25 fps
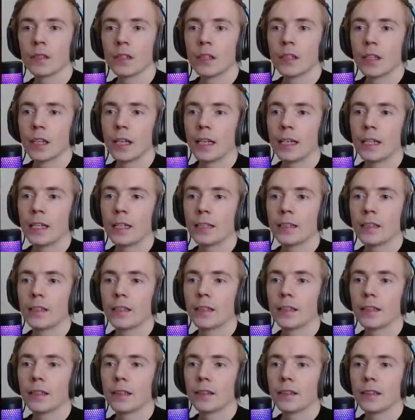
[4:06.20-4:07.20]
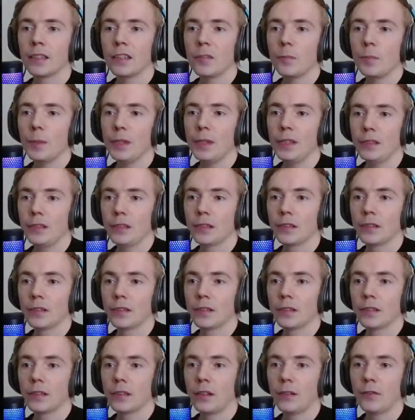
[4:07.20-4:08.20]
And this build,
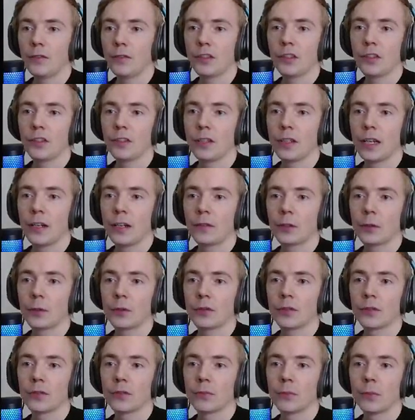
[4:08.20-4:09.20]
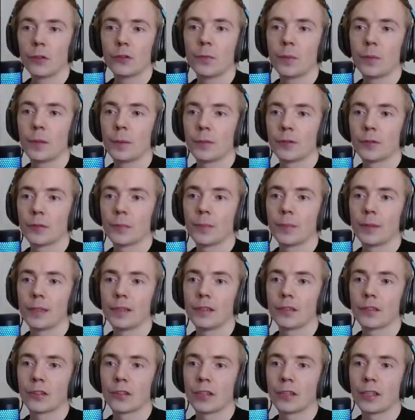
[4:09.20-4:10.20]
obviously most people's
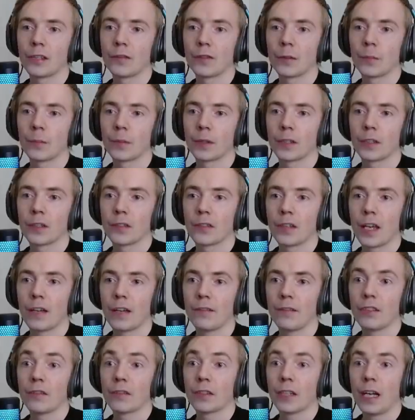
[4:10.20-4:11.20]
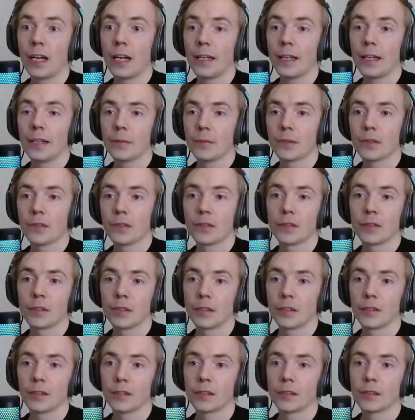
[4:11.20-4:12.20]
builds are different because they have different items
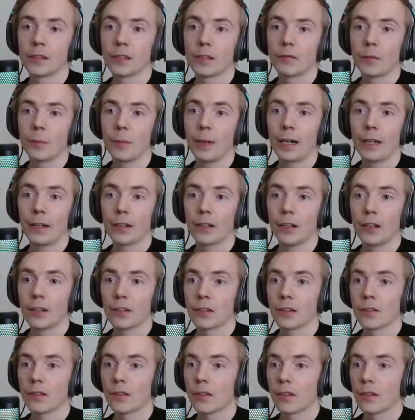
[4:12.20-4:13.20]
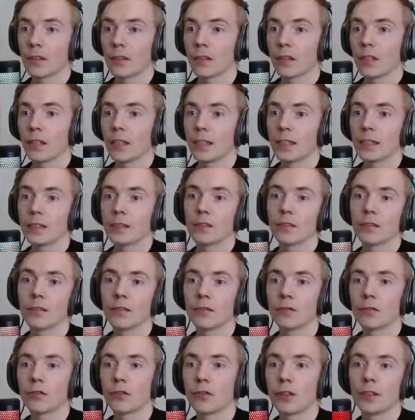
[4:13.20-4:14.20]
and different paragons, and
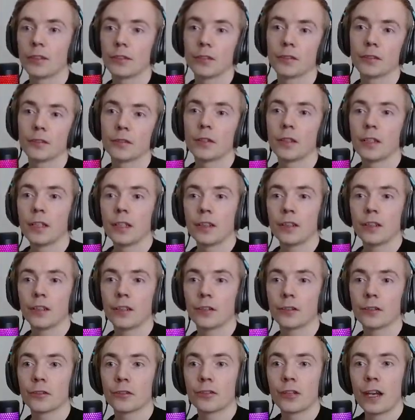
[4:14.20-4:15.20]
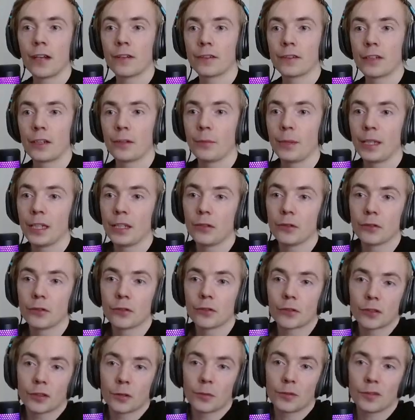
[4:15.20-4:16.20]
you try to theory craft how to make
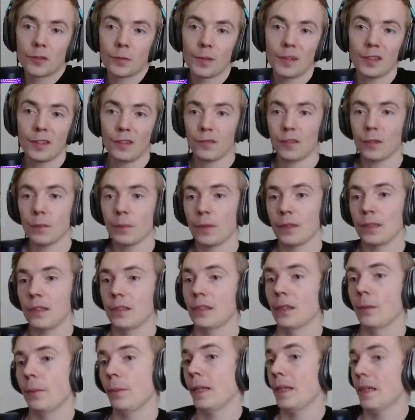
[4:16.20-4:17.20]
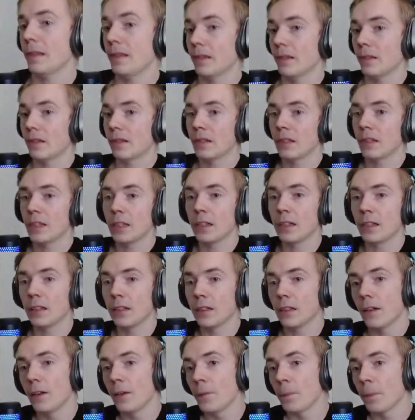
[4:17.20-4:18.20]
your specific build the best.
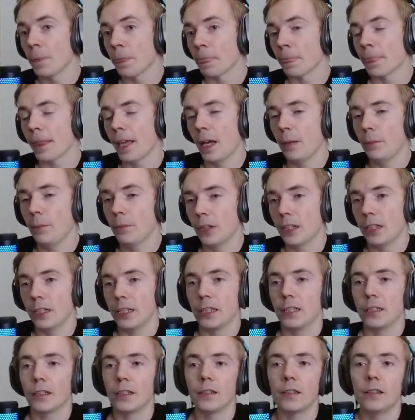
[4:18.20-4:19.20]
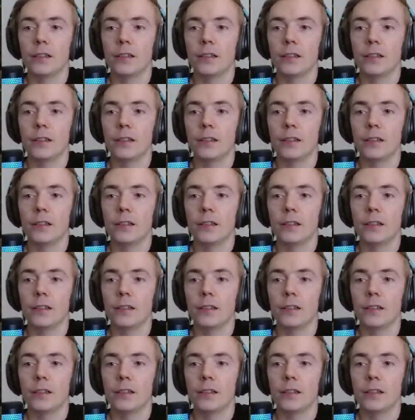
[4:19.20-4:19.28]
And I'm running